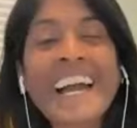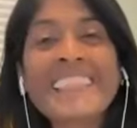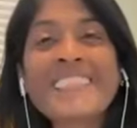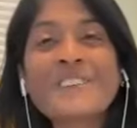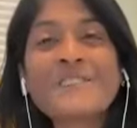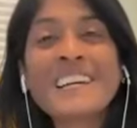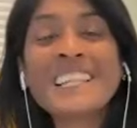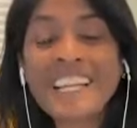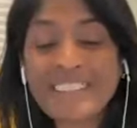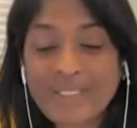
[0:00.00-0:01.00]
Hello, my
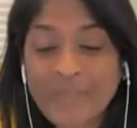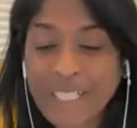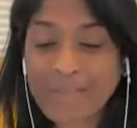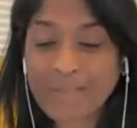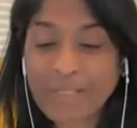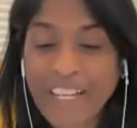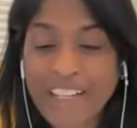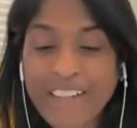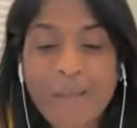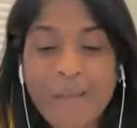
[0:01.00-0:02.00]
loves. Welcome to another
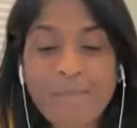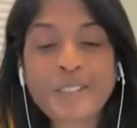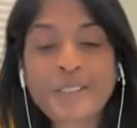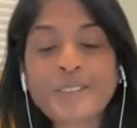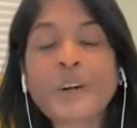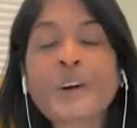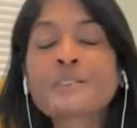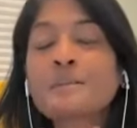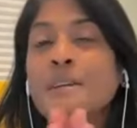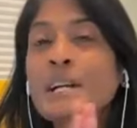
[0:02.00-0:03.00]
episode of the
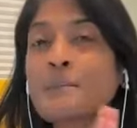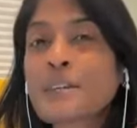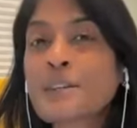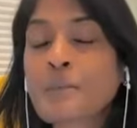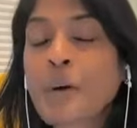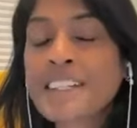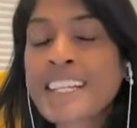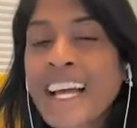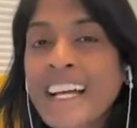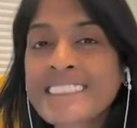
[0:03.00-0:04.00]
Becoming You
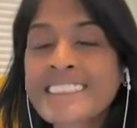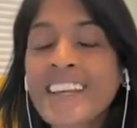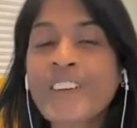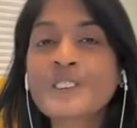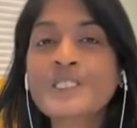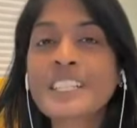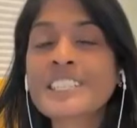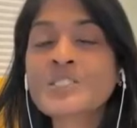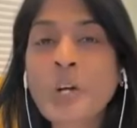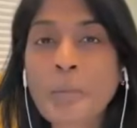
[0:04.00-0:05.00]
podcast. And on today's
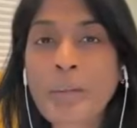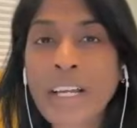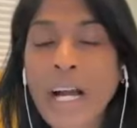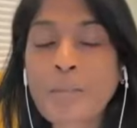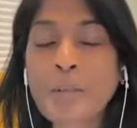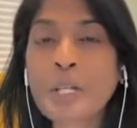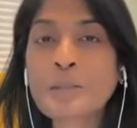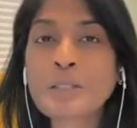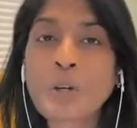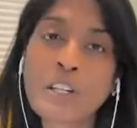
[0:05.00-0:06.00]
topic, I'm going to be
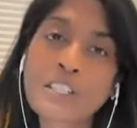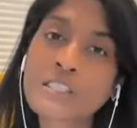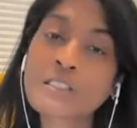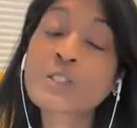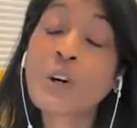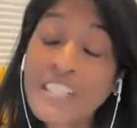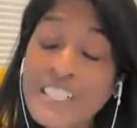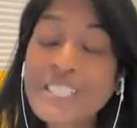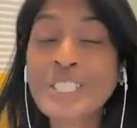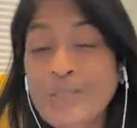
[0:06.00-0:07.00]
talking
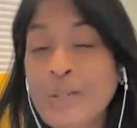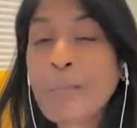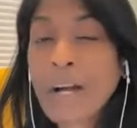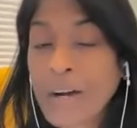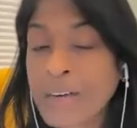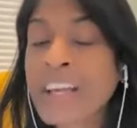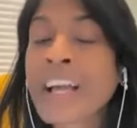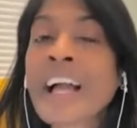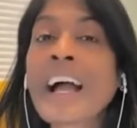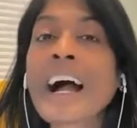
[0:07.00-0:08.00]
to you about
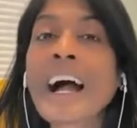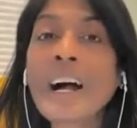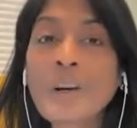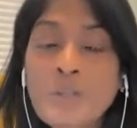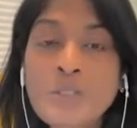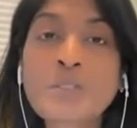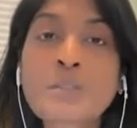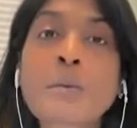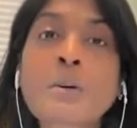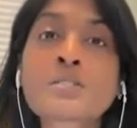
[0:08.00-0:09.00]
how to
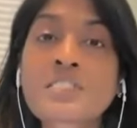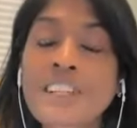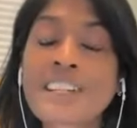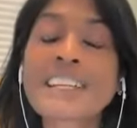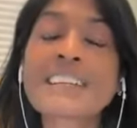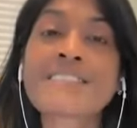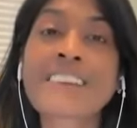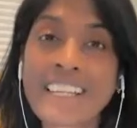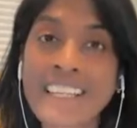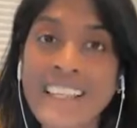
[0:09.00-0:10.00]
emotionally
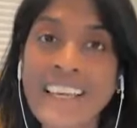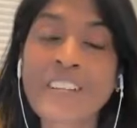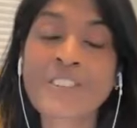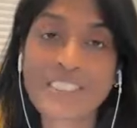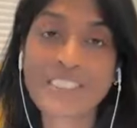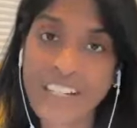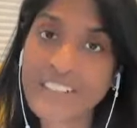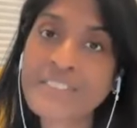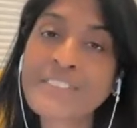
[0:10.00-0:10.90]
regulate yourself.